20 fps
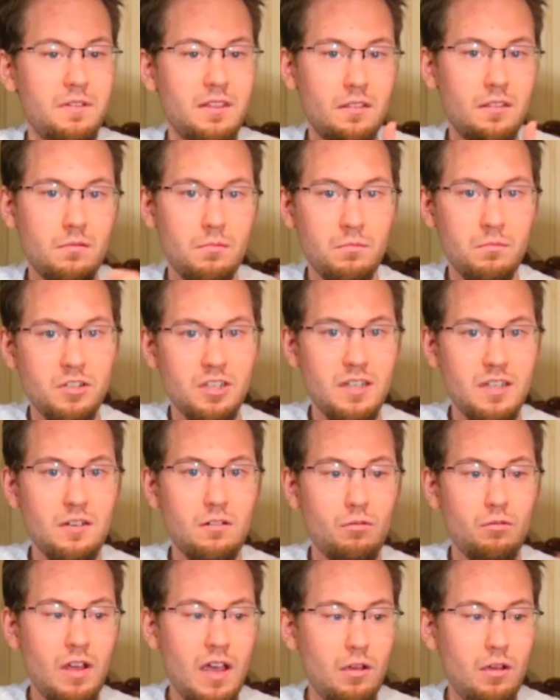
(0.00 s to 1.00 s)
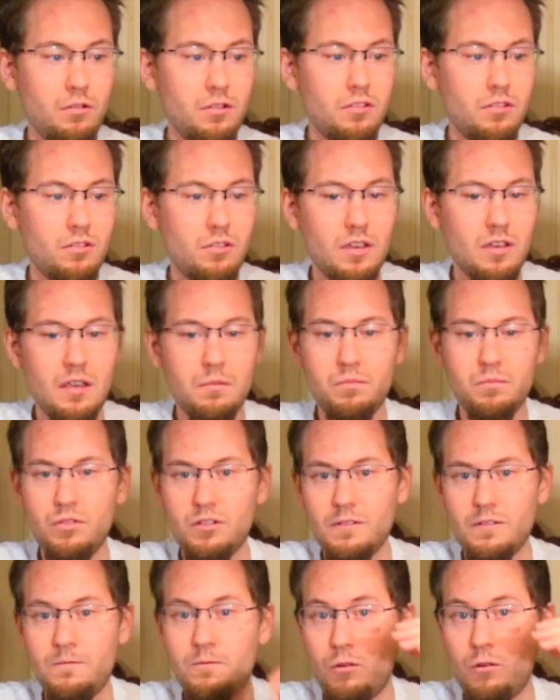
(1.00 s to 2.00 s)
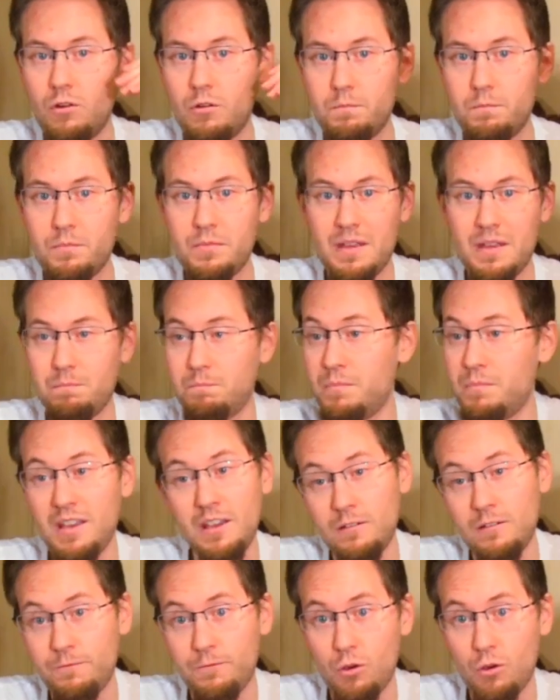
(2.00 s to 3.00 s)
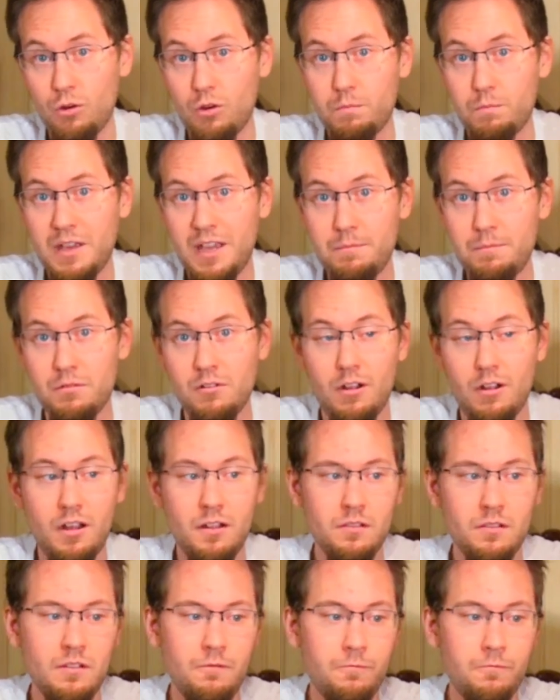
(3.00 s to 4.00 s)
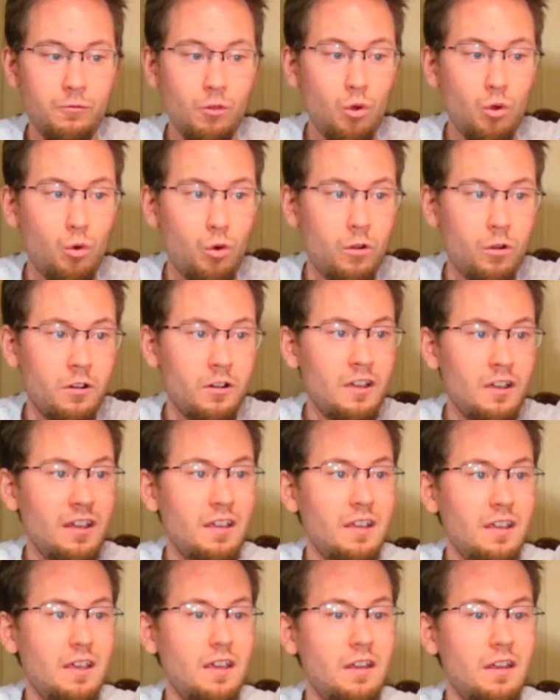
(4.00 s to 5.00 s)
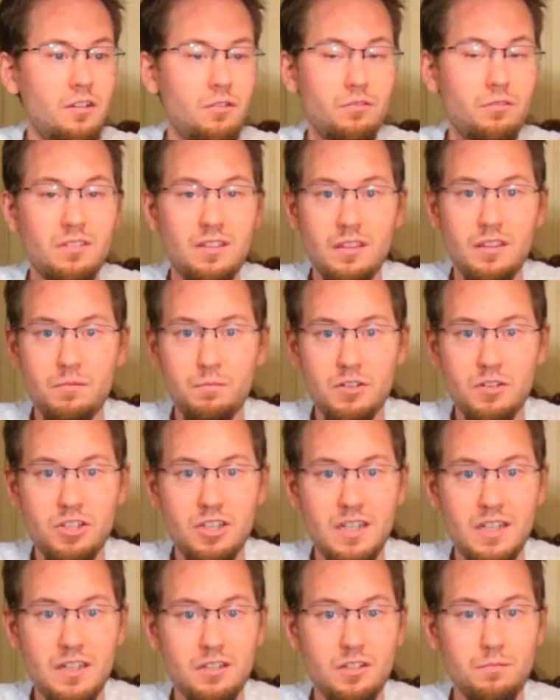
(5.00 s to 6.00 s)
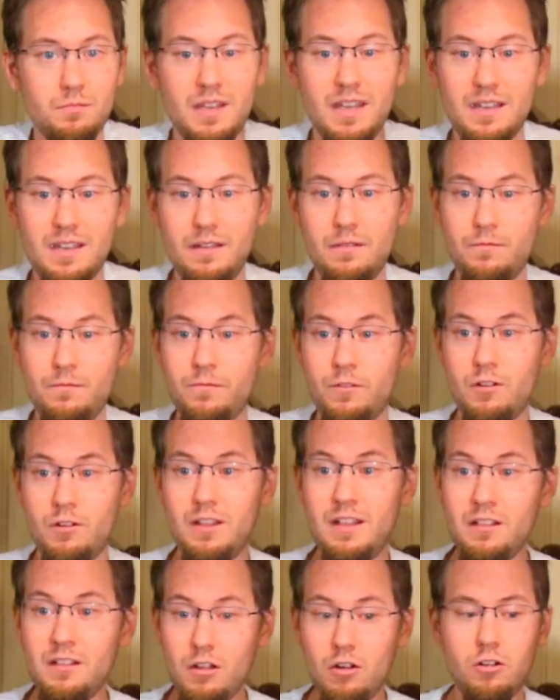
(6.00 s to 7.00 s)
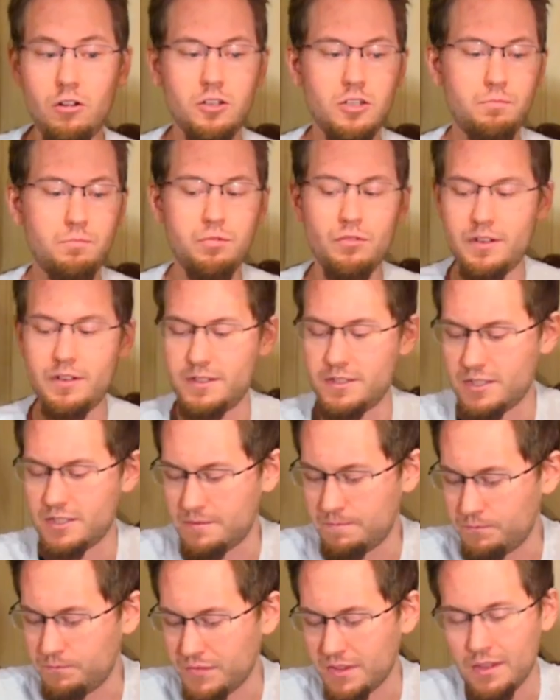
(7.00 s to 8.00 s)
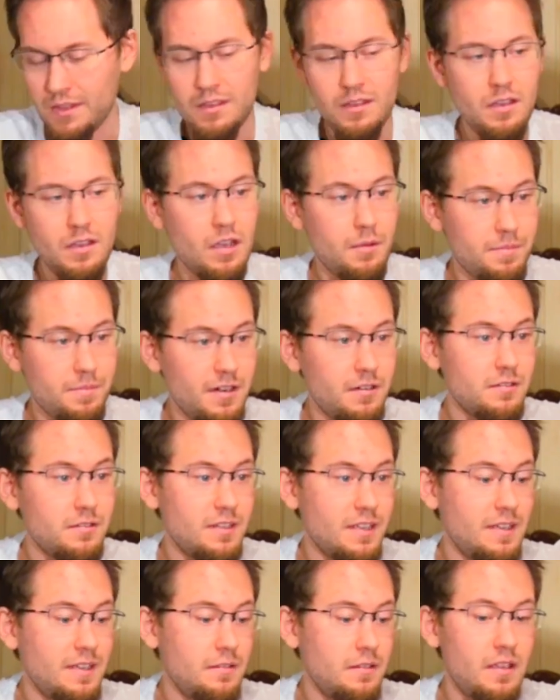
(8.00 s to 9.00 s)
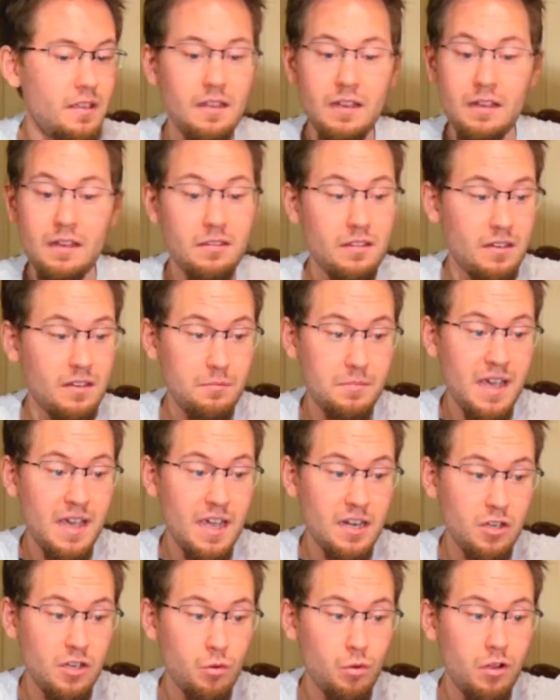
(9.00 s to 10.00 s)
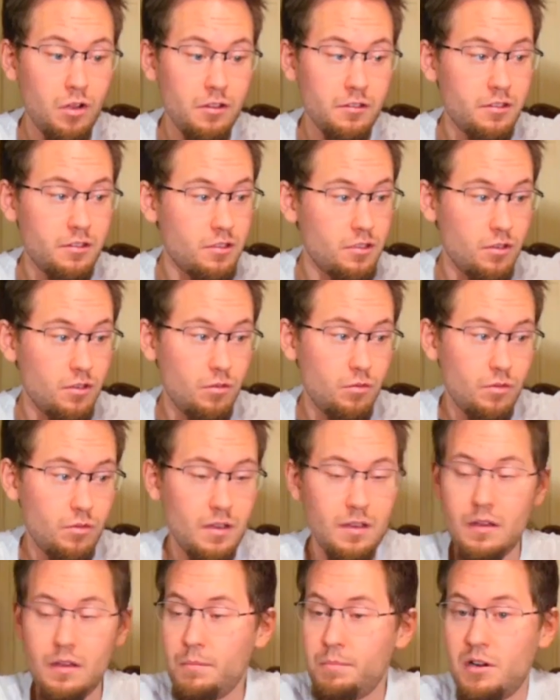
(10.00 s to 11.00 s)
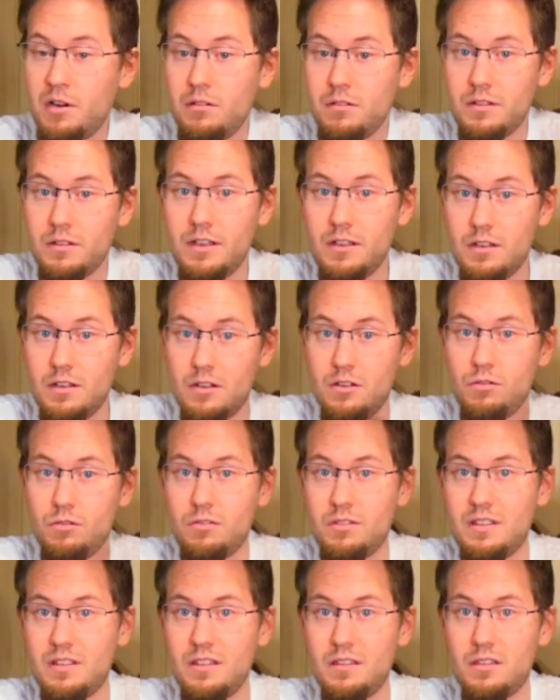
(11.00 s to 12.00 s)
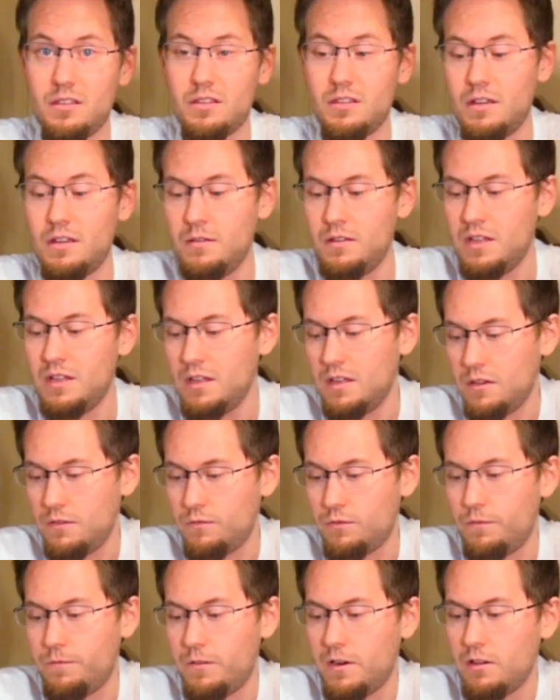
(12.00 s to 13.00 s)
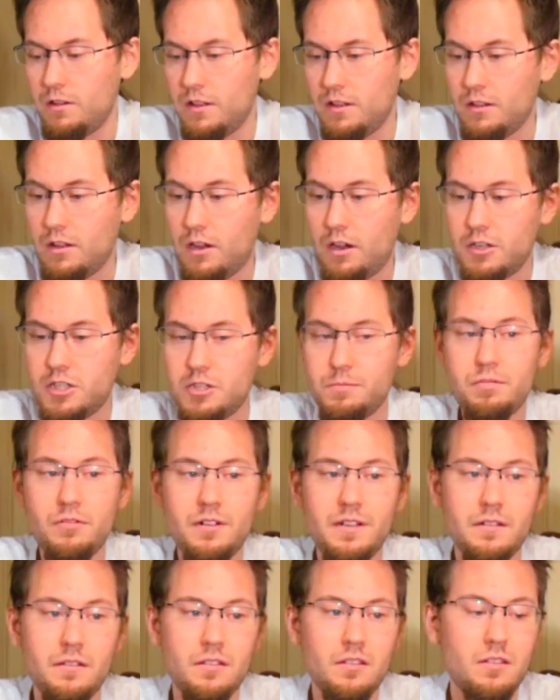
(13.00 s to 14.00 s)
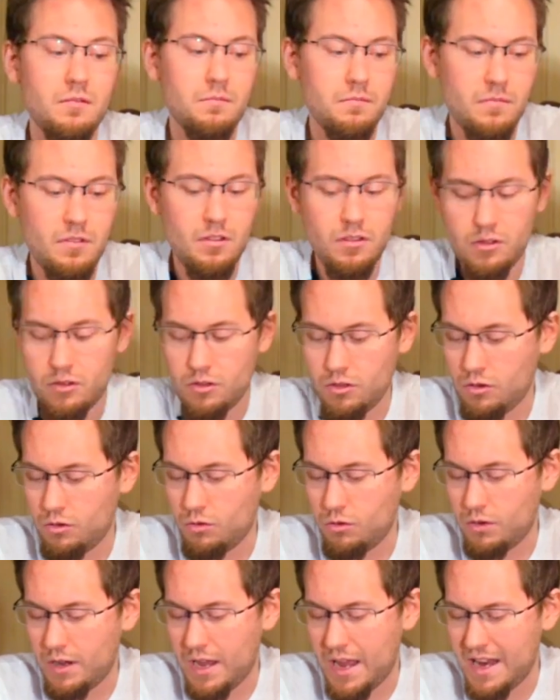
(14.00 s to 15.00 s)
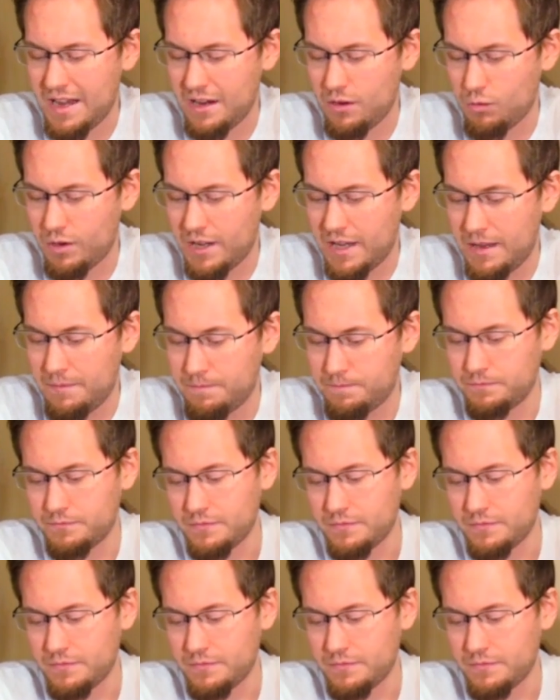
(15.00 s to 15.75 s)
this machine around, so you can put a big photo paper on the floor and use this machine to make a fairly large print. Apparently it is in the manual, so apparently you can use this for fairly large prints. So anyway,